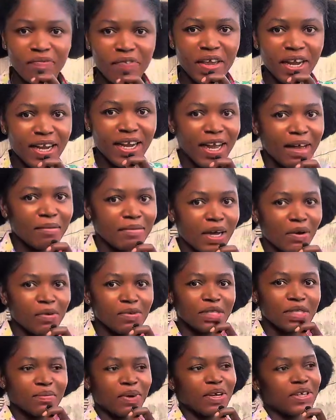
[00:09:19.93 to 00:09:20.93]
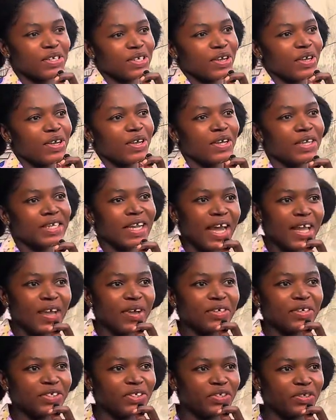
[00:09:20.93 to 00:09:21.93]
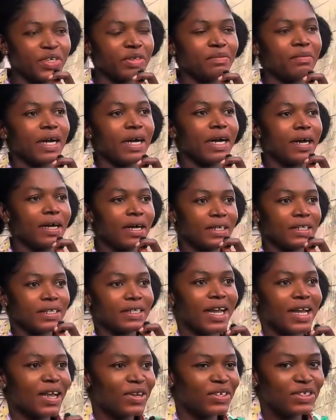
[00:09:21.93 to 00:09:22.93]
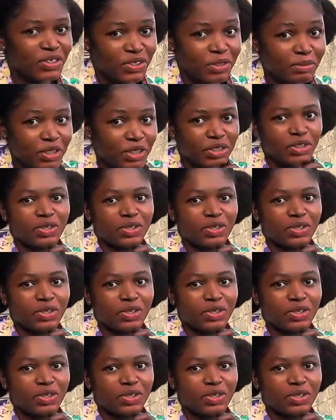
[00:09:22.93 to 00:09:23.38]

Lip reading: Vietnam that will sponsor your dreams